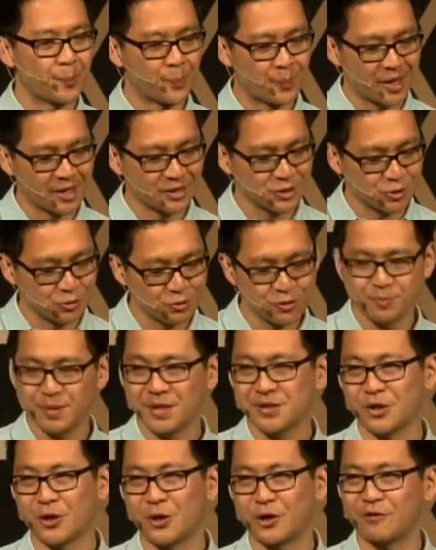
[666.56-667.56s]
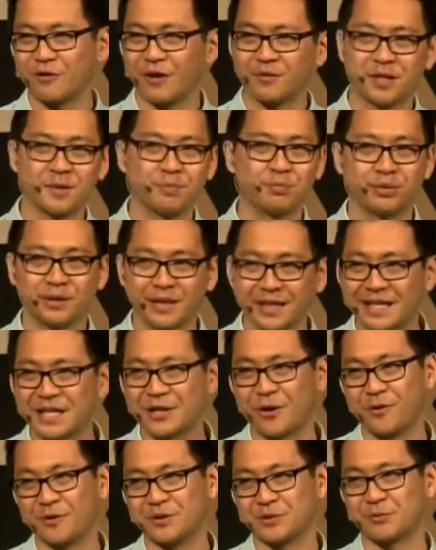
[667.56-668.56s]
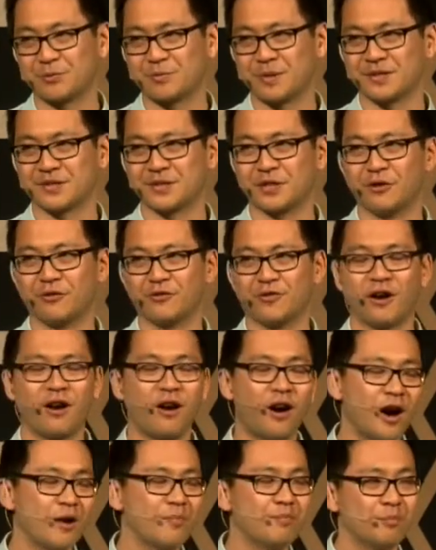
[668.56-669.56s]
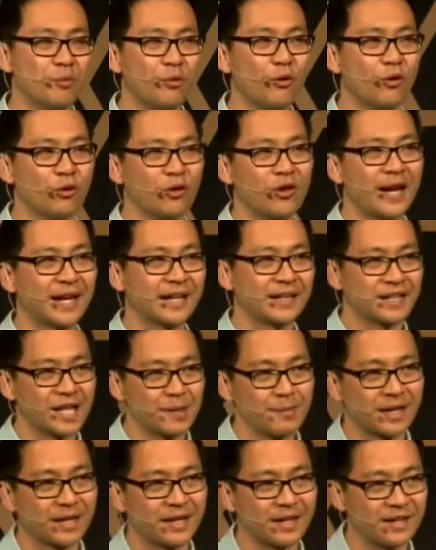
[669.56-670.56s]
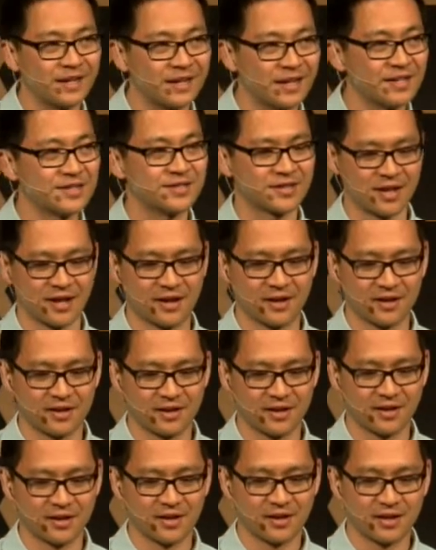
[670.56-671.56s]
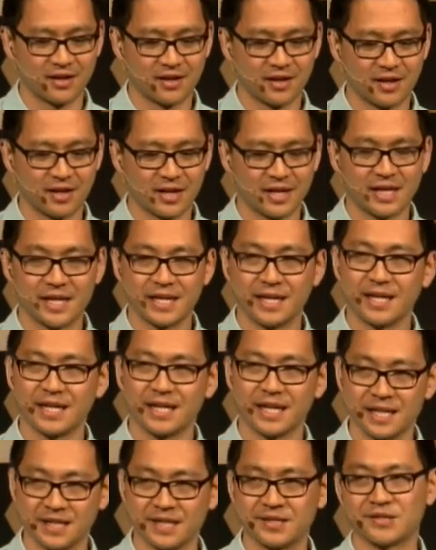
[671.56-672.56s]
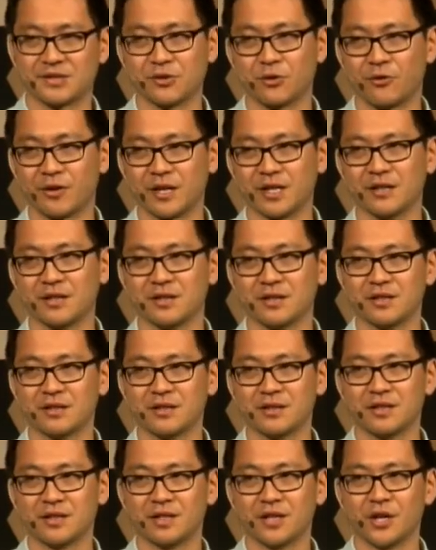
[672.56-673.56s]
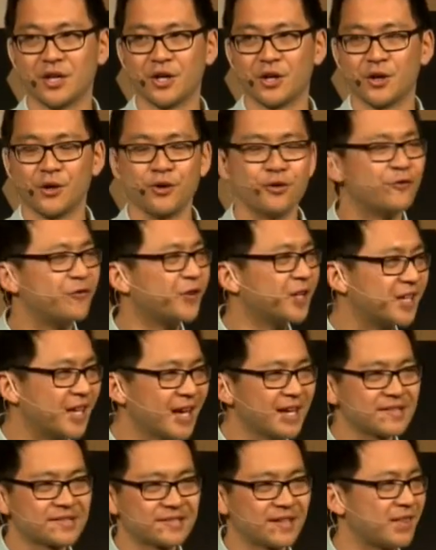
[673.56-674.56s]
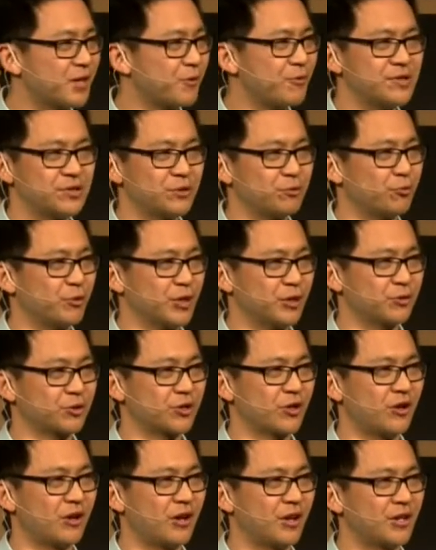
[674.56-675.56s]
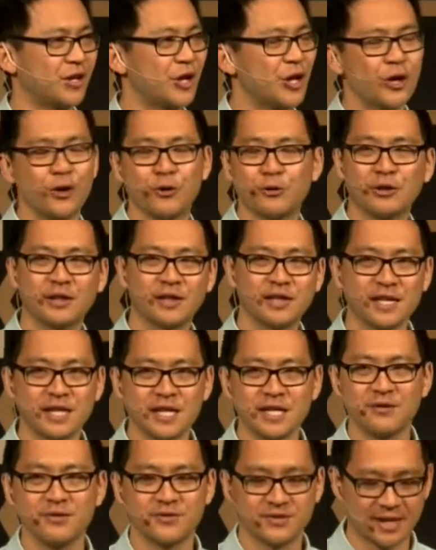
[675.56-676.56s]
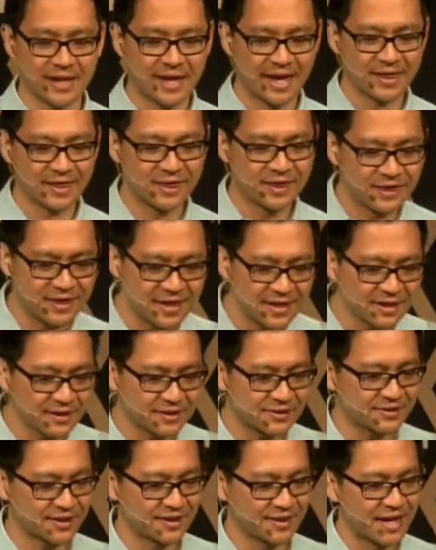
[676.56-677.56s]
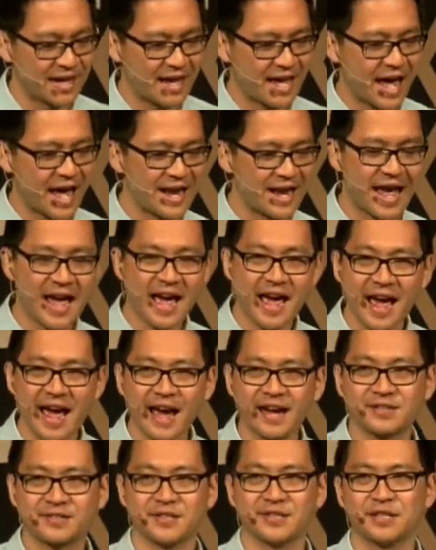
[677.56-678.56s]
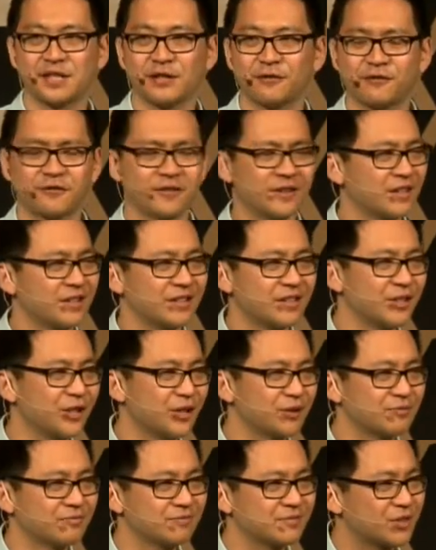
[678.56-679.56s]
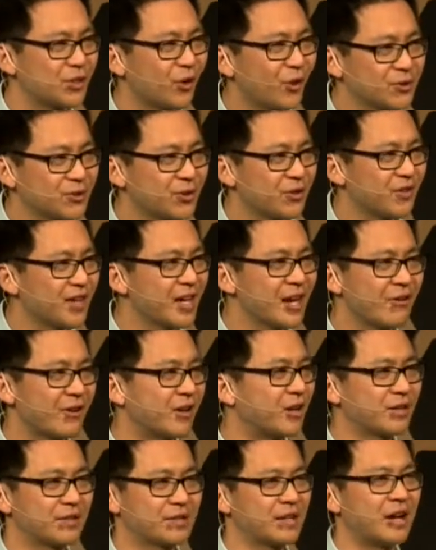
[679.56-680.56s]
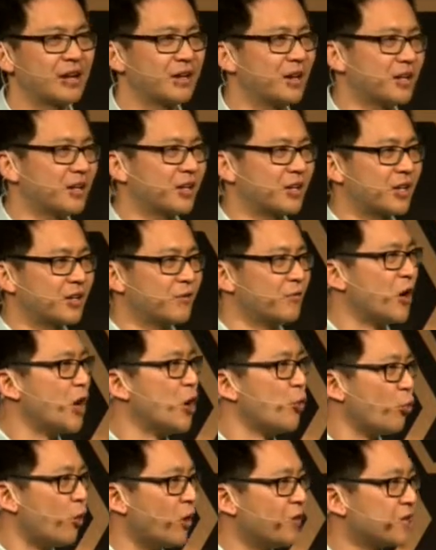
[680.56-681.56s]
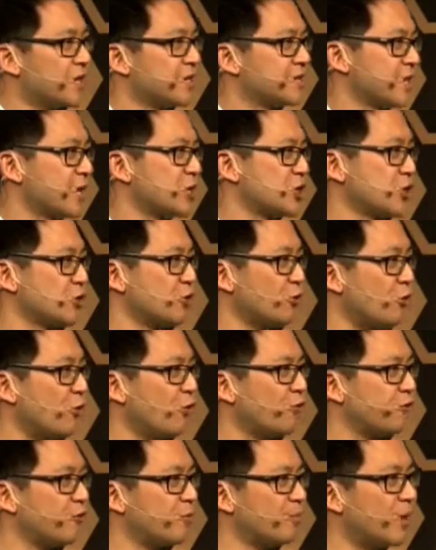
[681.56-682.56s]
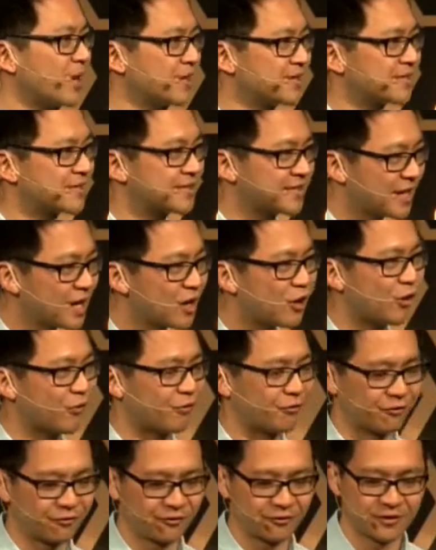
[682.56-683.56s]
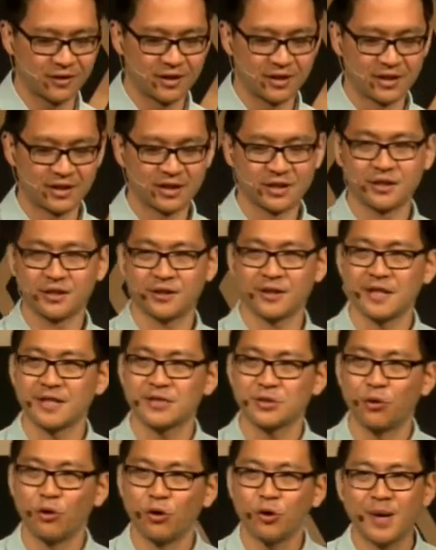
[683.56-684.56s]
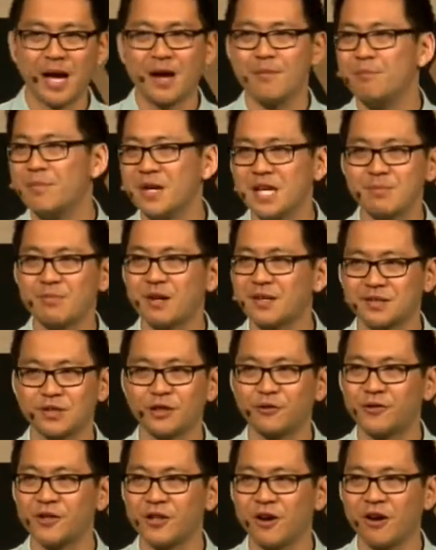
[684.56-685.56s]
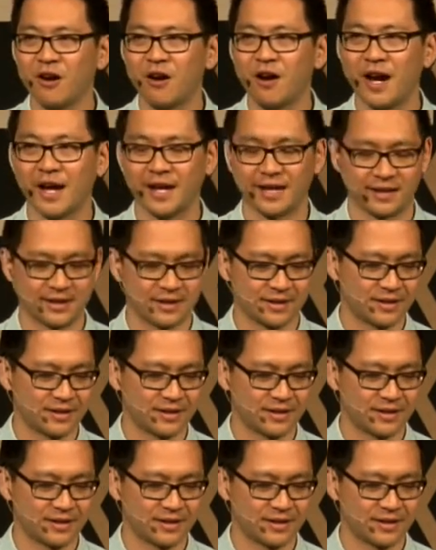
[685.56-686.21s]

But truth be told, if I'm completely honest with myself, I'm more like Nebuchadnezzar in this story, who forgets that there is a real God, who lives and thinks and acts as if, you know, God's not there, and I kind of want the attention all for myself. You know, that's all about me, myself, and I.